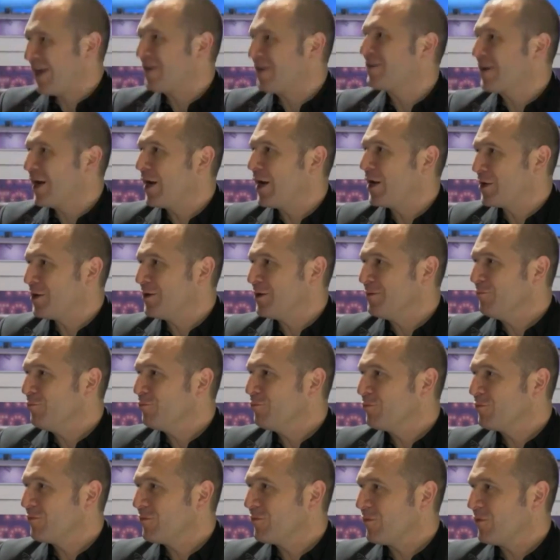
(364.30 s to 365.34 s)
data,
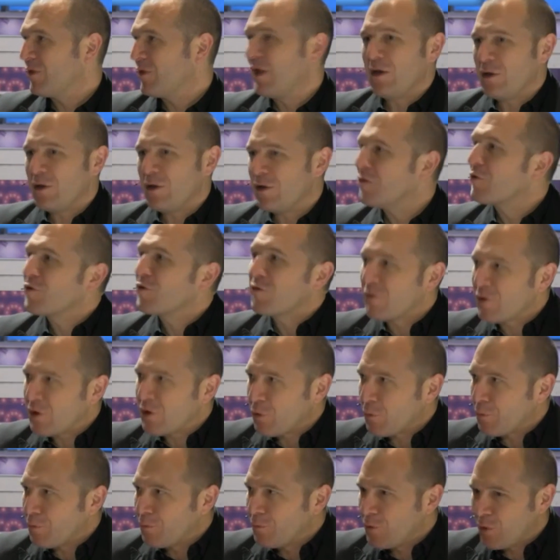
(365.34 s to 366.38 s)
then you're, you're,
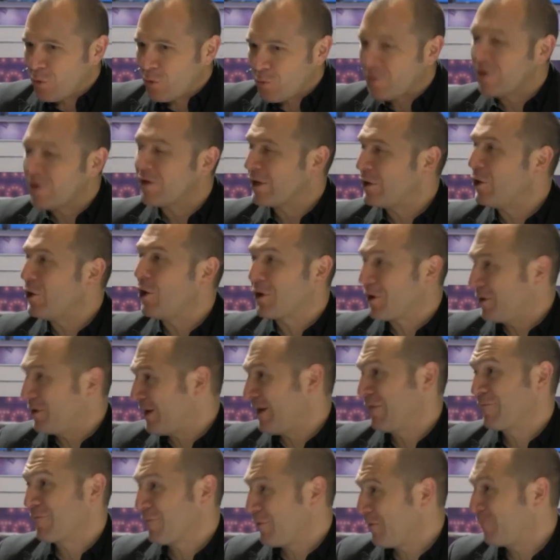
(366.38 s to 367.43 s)
you're really not going to
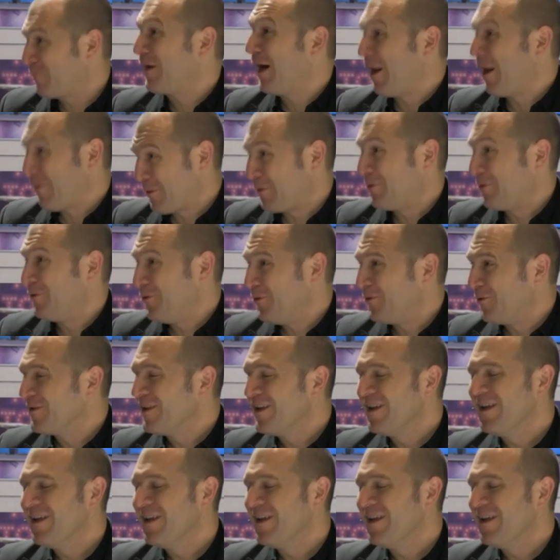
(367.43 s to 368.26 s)
get very far at all.